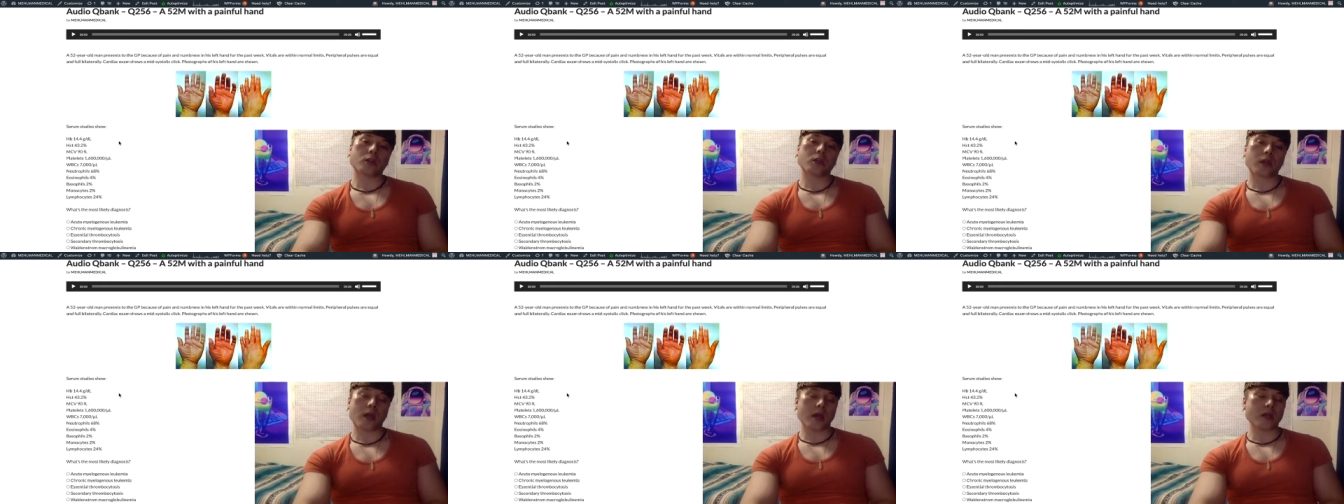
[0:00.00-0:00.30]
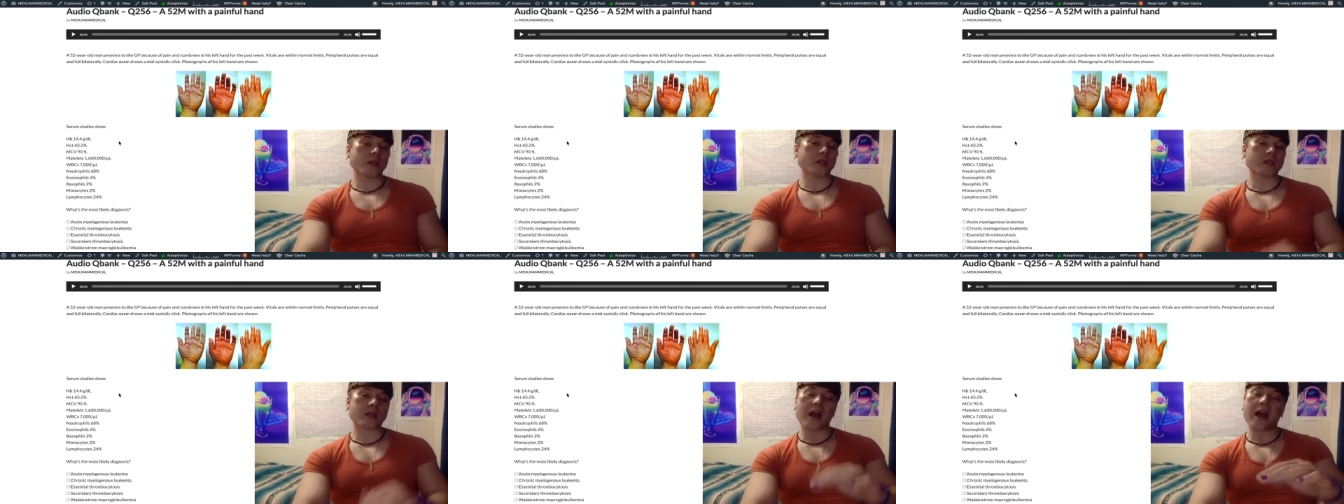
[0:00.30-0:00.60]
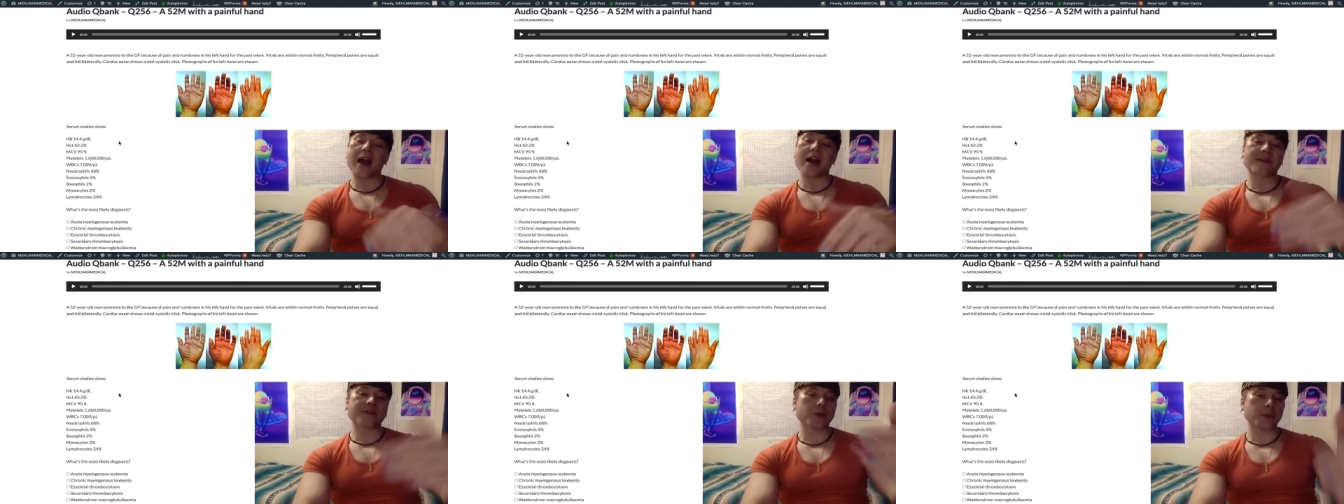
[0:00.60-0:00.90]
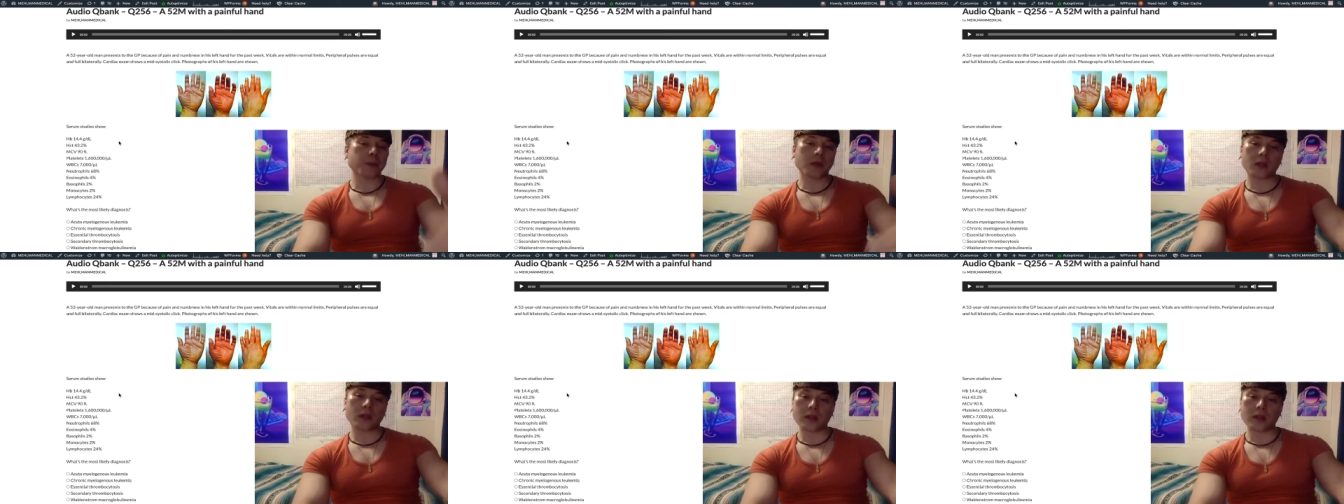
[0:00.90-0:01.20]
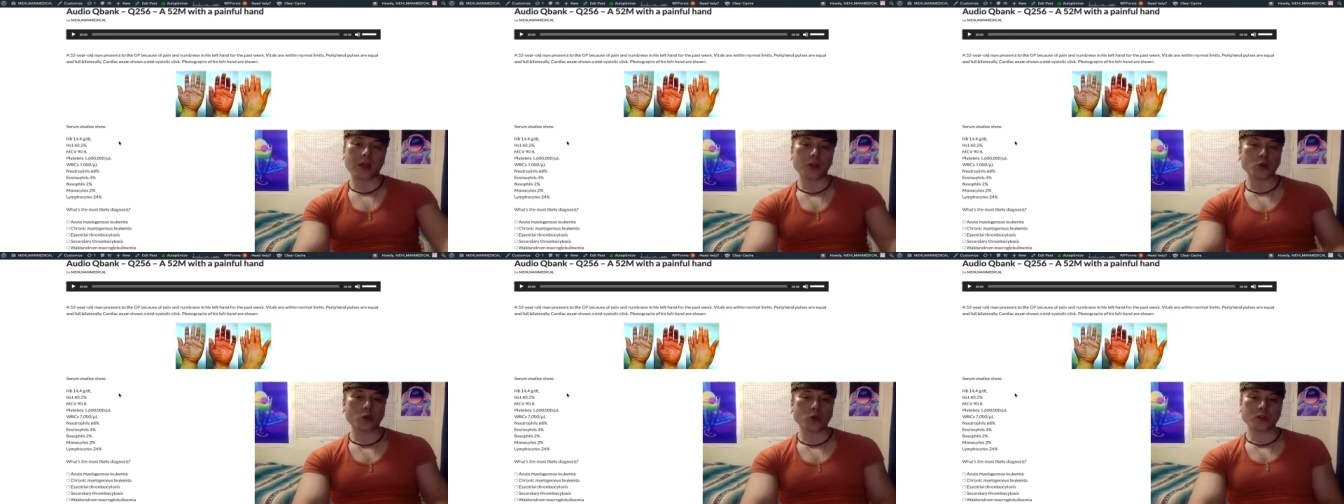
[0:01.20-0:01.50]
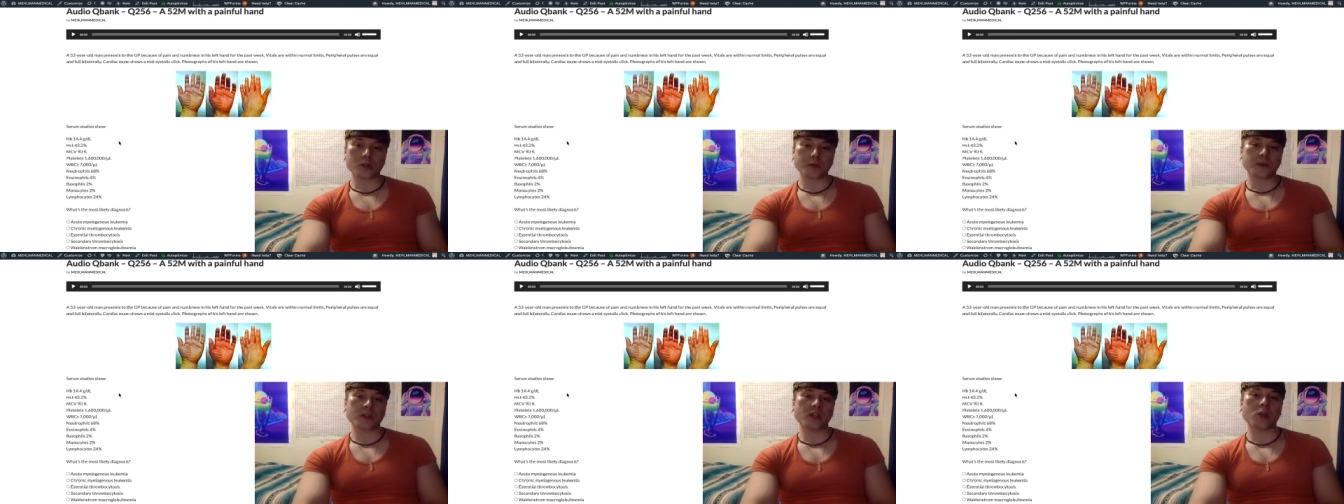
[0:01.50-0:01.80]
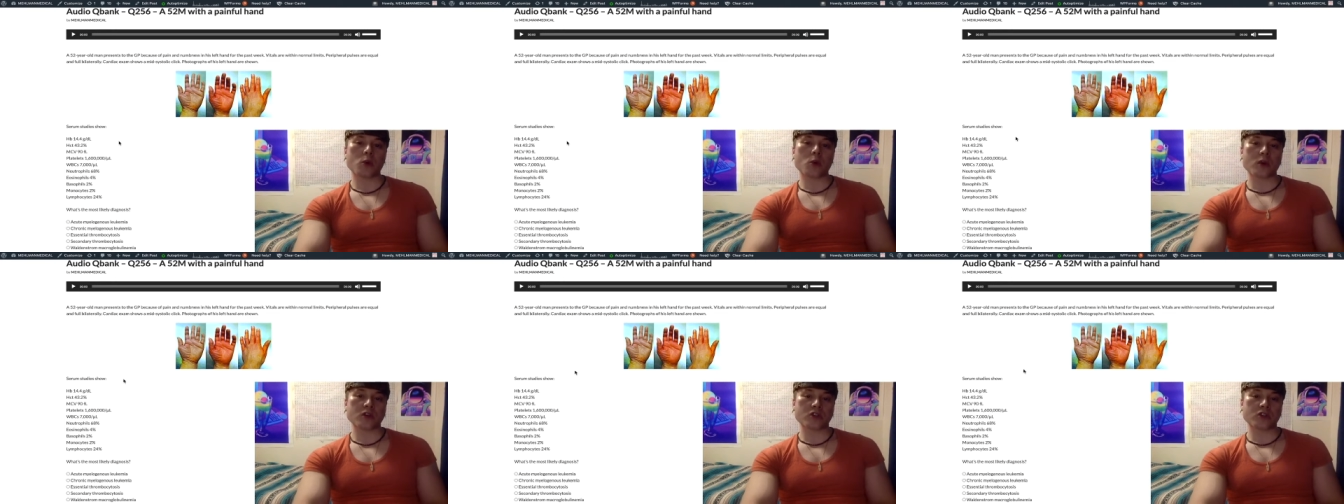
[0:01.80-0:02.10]
Okay, it doesn't have to be like that in the USMLE
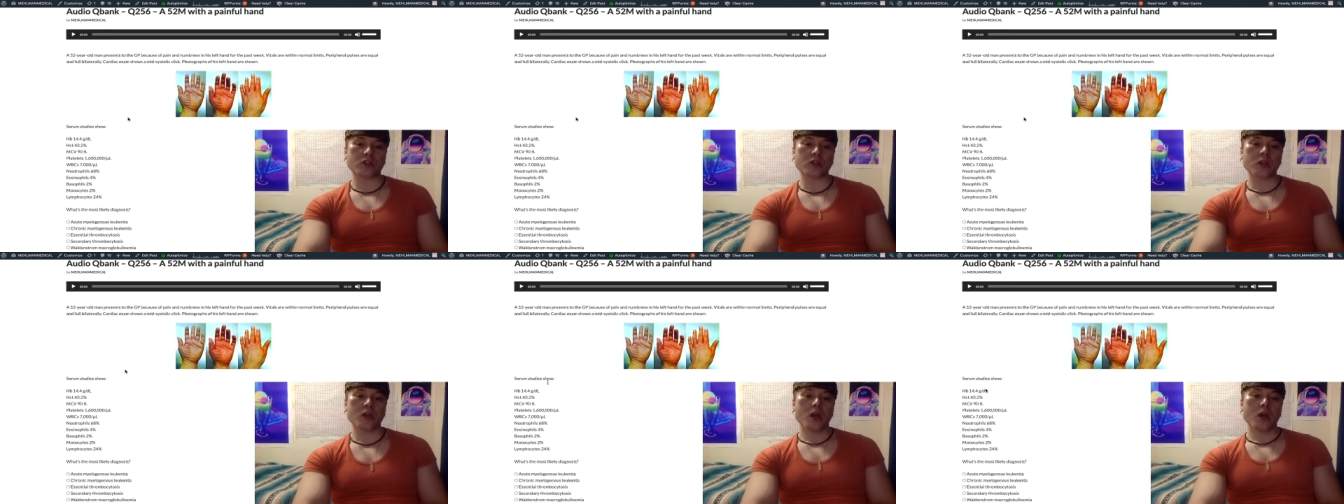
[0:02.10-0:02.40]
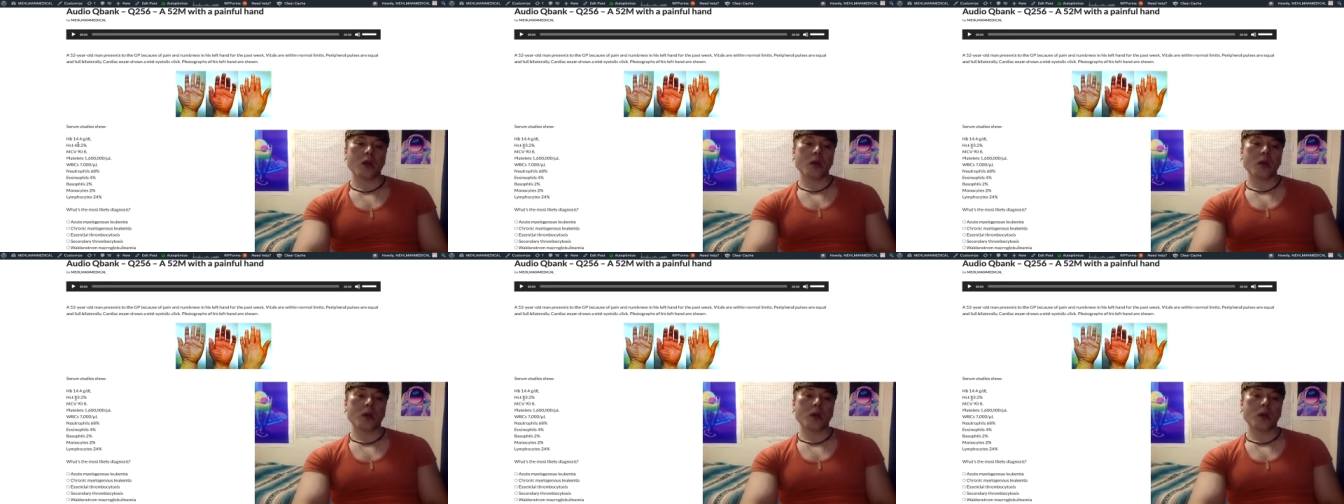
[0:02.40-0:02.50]
question,